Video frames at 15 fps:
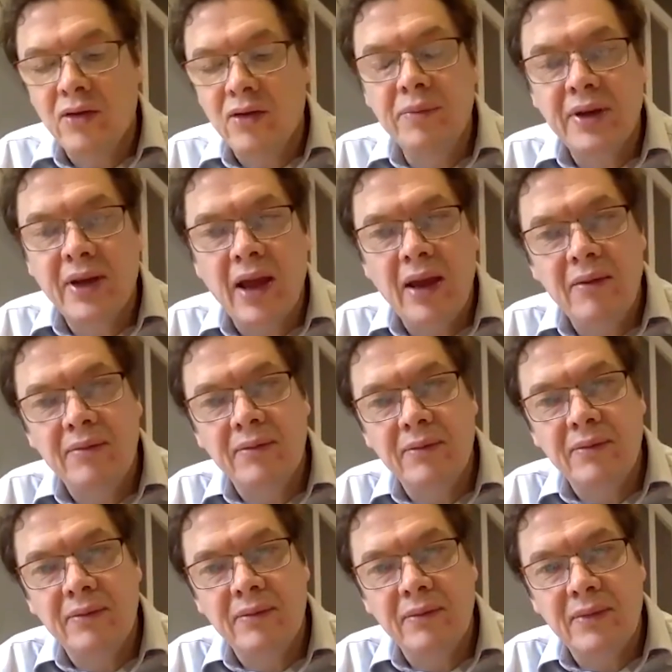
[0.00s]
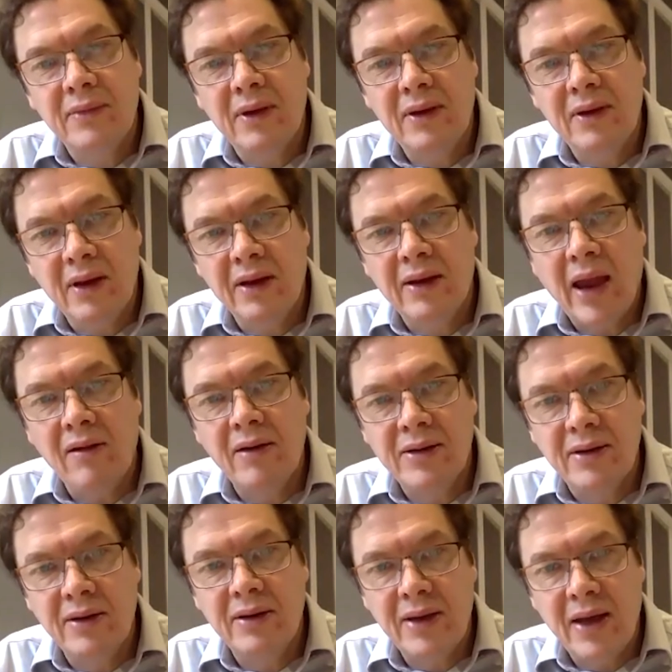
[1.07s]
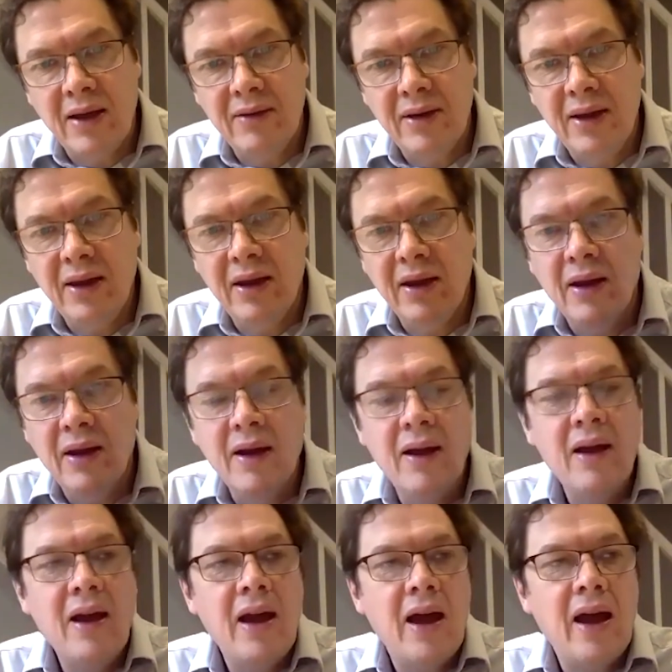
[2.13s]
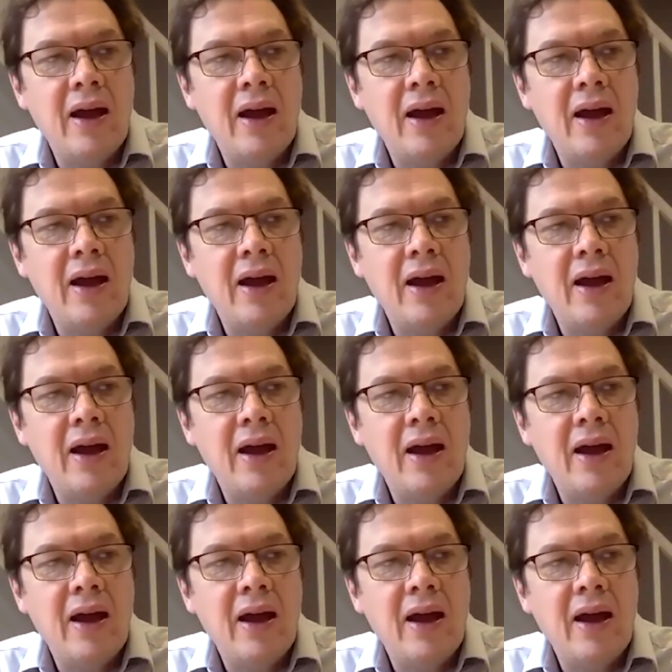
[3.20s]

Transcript: The troops came garrisoned down here,